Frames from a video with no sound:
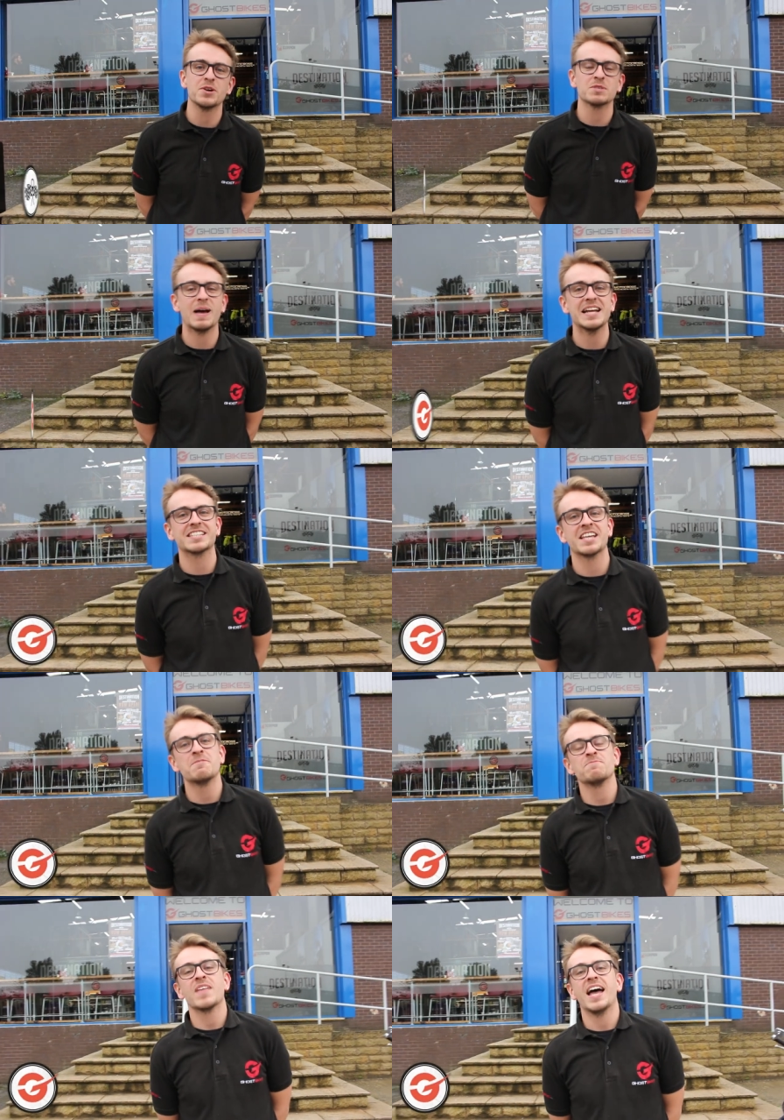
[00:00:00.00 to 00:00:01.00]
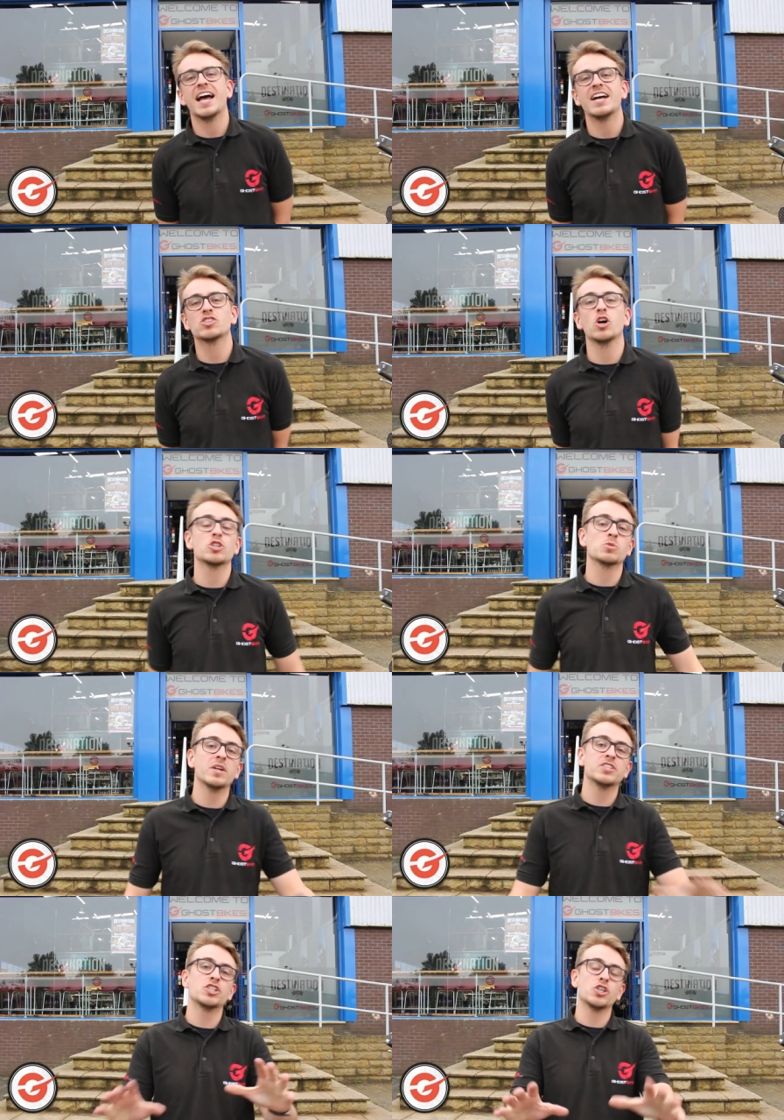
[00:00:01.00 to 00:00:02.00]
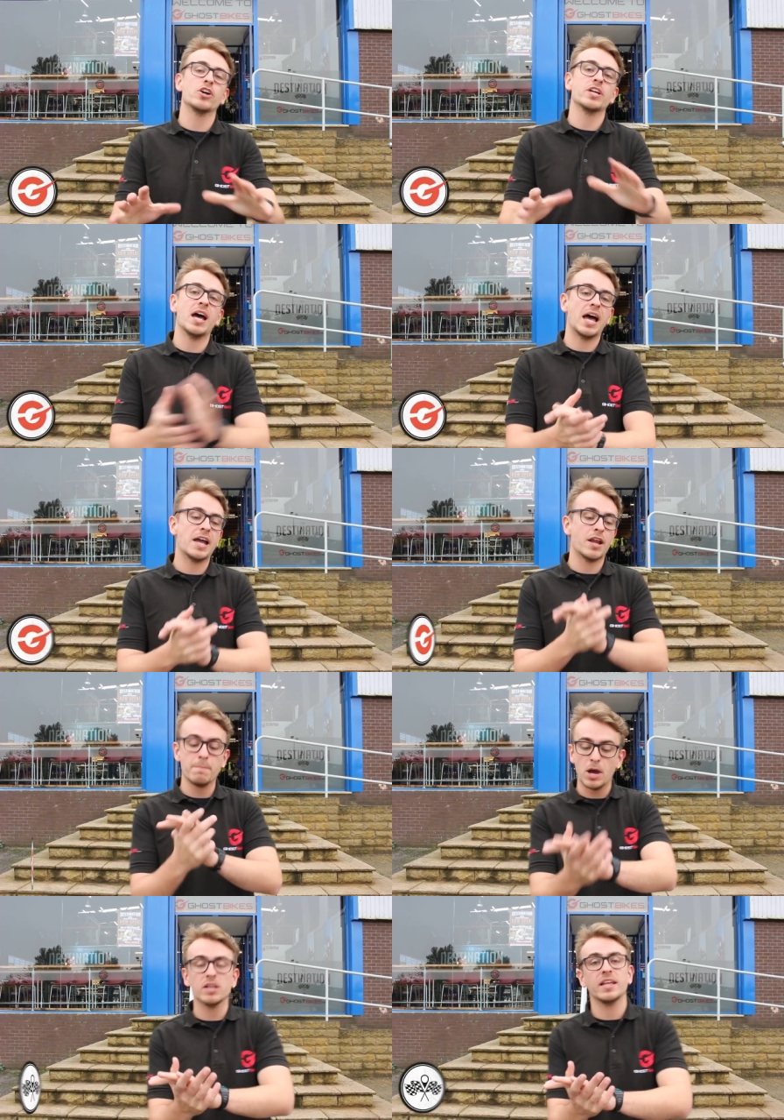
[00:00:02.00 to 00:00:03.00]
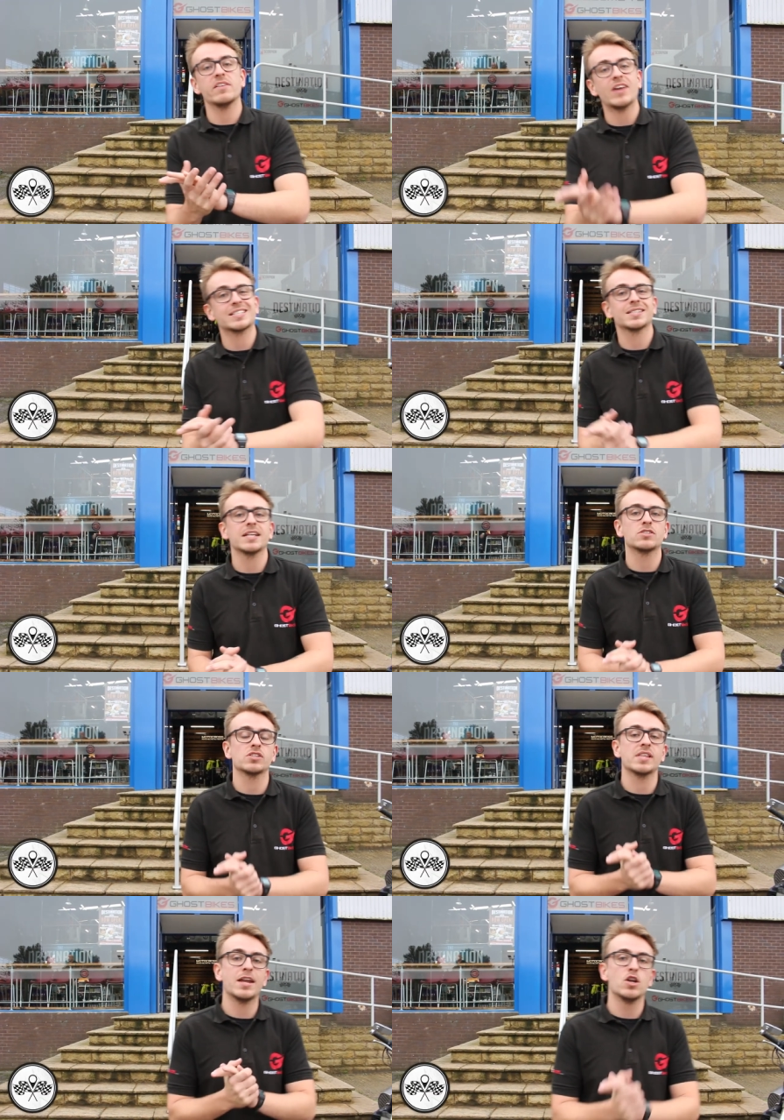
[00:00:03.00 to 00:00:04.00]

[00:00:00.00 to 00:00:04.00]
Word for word: Ghostbikes. Uh, so just wanted to show you, uh, now Merlin have actually sent us their